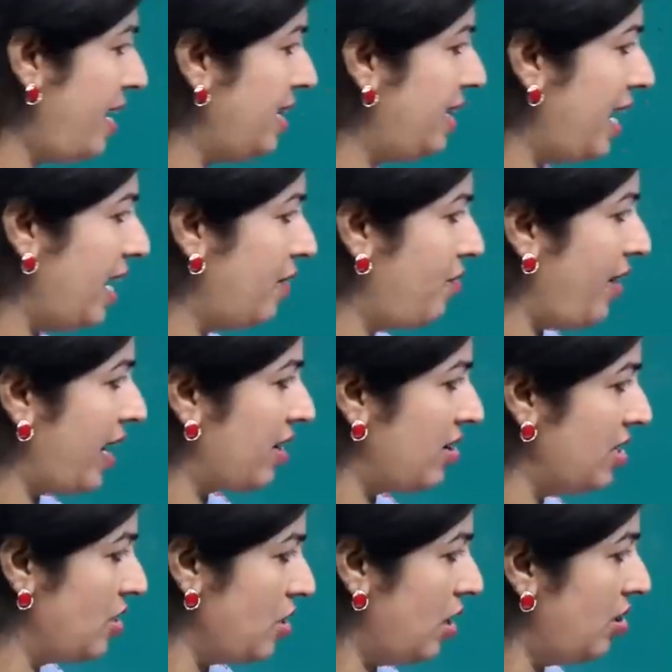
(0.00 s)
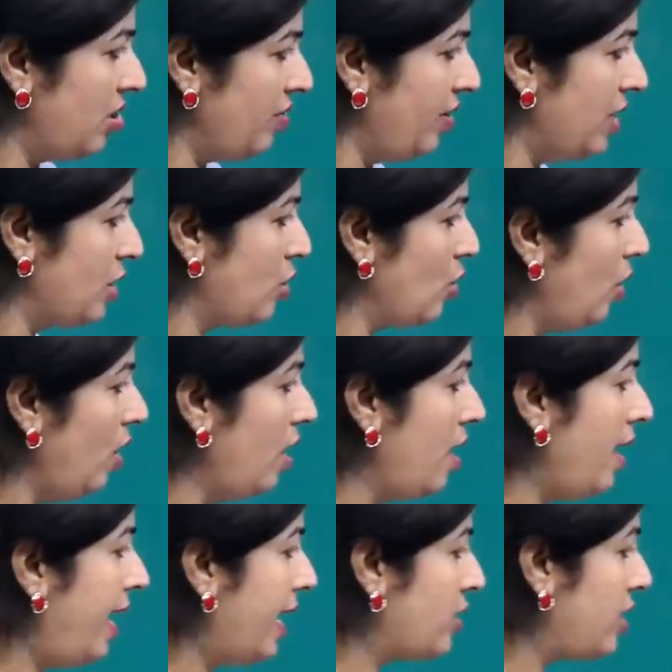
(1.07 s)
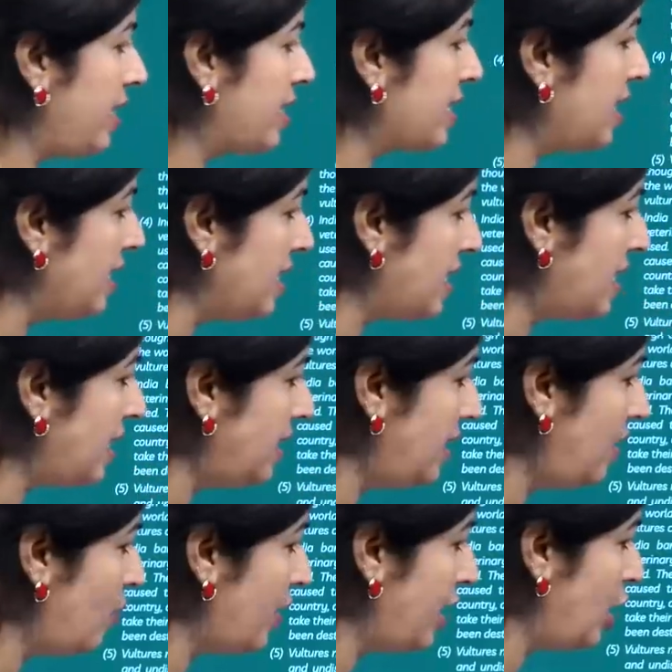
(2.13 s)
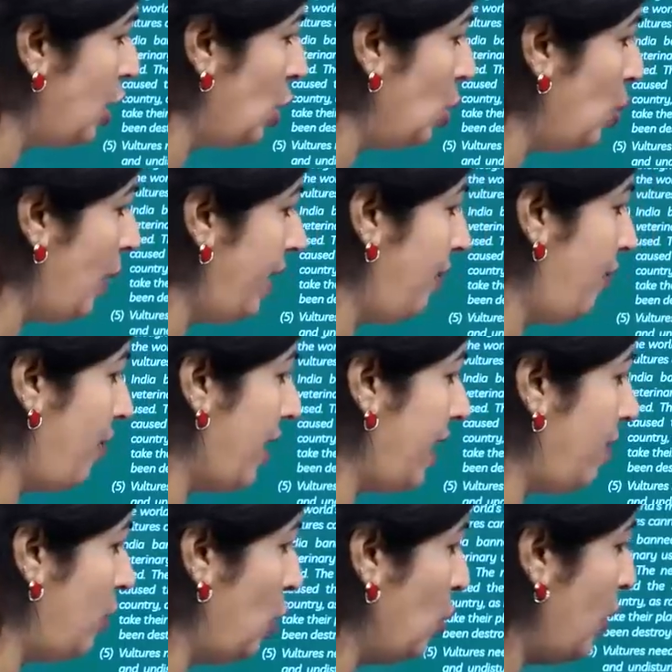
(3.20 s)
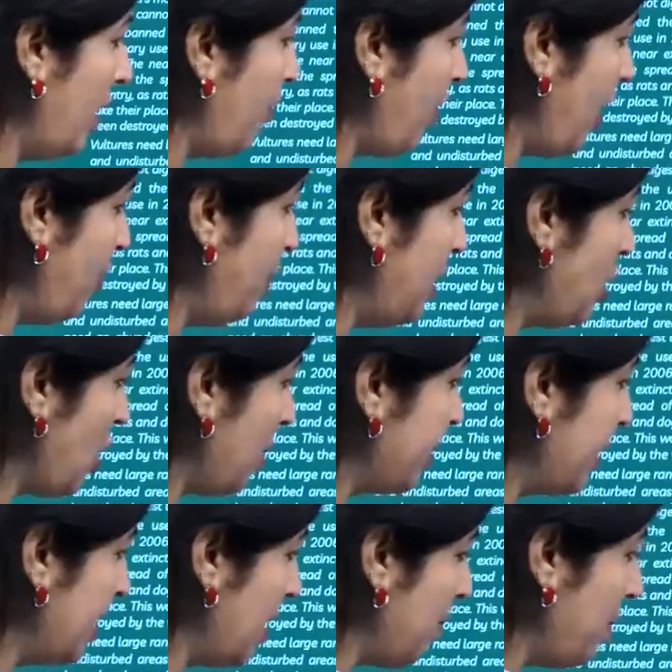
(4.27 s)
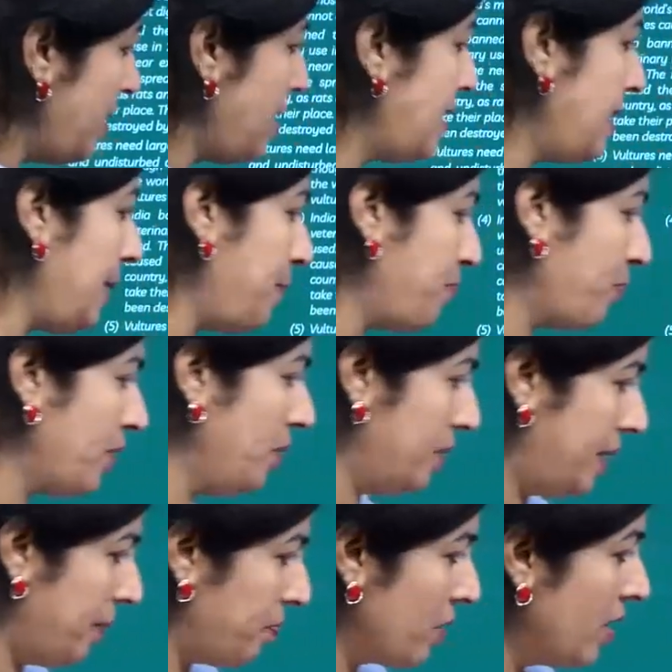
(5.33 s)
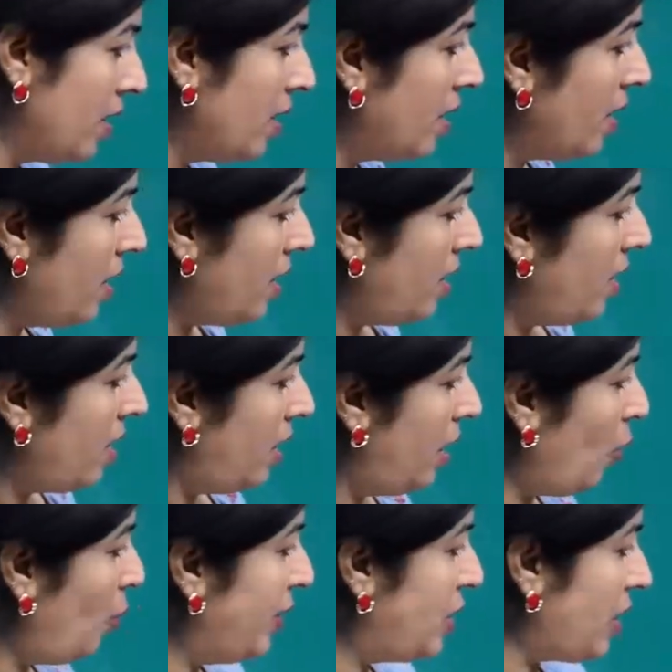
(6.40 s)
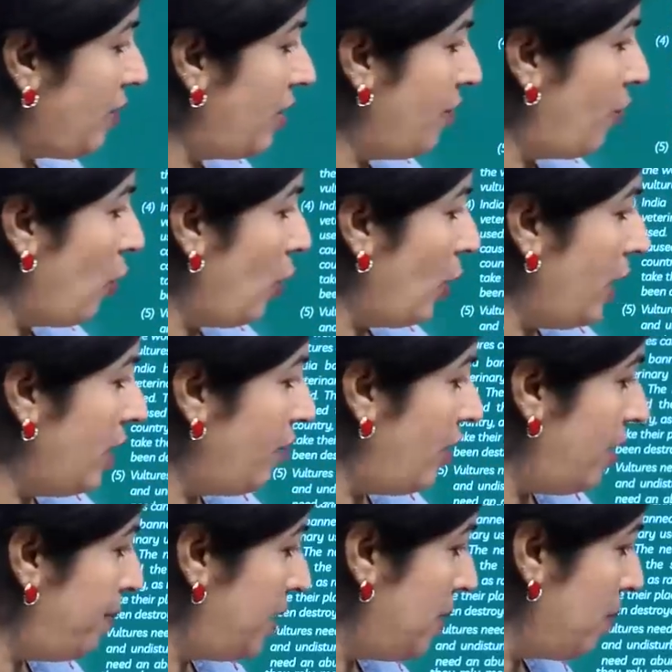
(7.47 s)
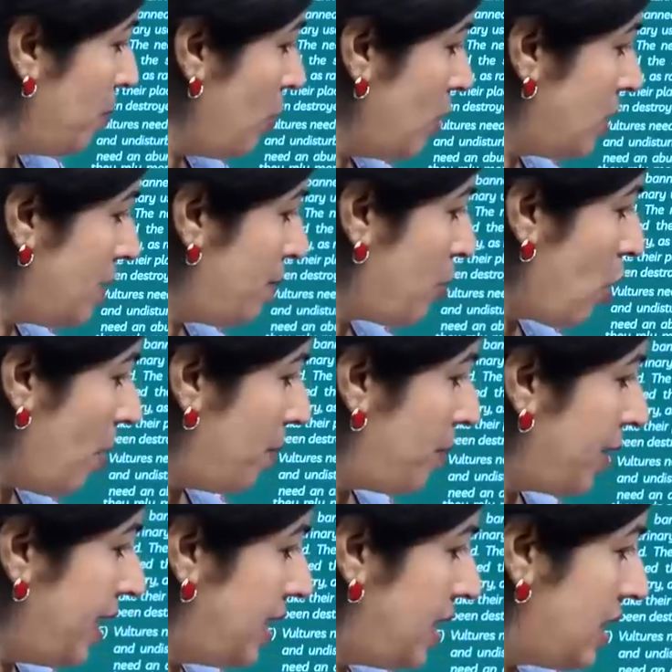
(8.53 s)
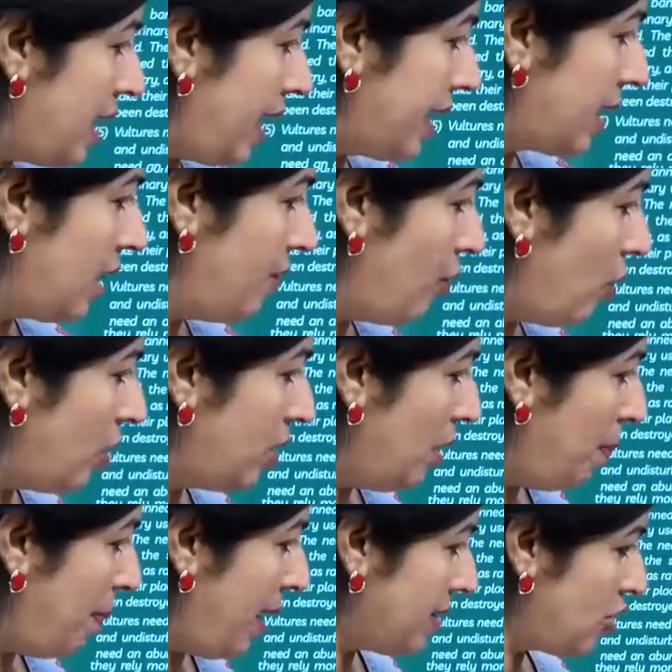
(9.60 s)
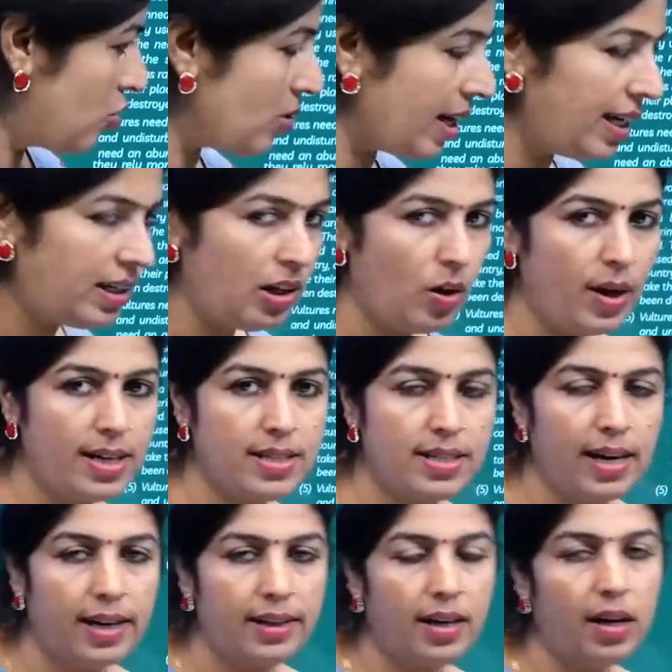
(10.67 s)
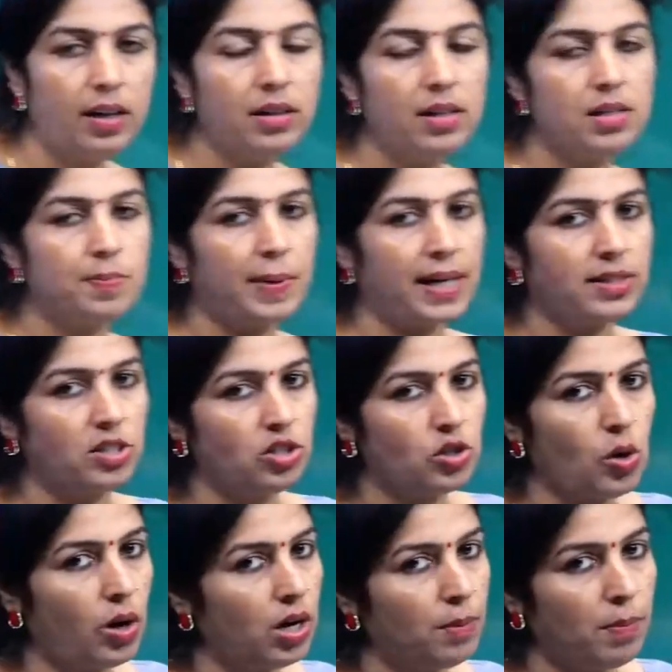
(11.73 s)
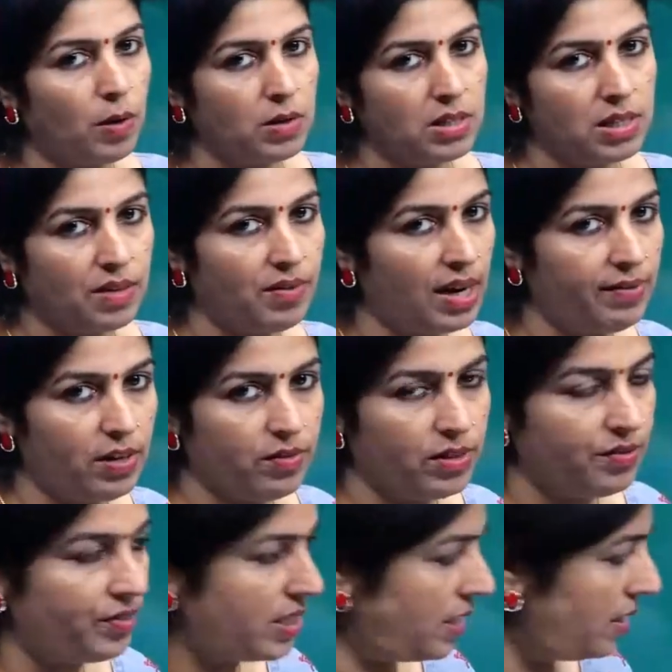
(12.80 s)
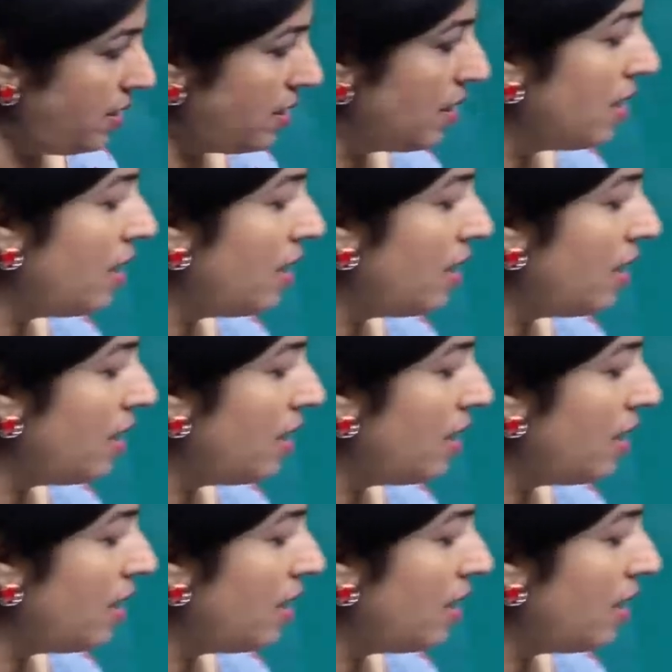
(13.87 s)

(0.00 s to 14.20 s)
that factor is not revealed. So actually is concerned and worried. 2 and 5. 2 and 5 means option number C. Okay. Now, which of the following will be the most appropriate title for the passage? Right now, I said that this passage is all about survival of the fittest,